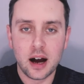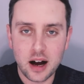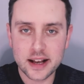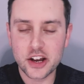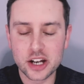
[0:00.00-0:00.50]

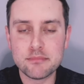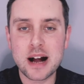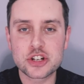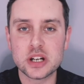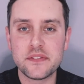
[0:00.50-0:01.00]
I can
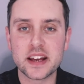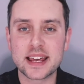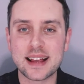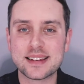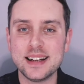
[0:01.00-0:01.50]
imagine if it
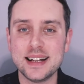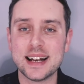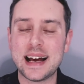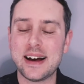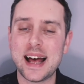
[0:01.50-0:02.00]
gets a
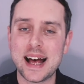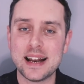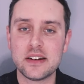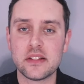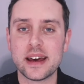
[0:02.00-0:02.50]
little out of
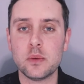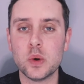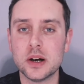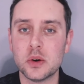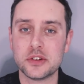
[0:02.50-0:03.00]
hand, they
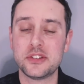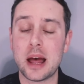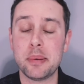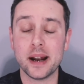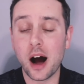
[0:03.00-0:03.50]
will step in.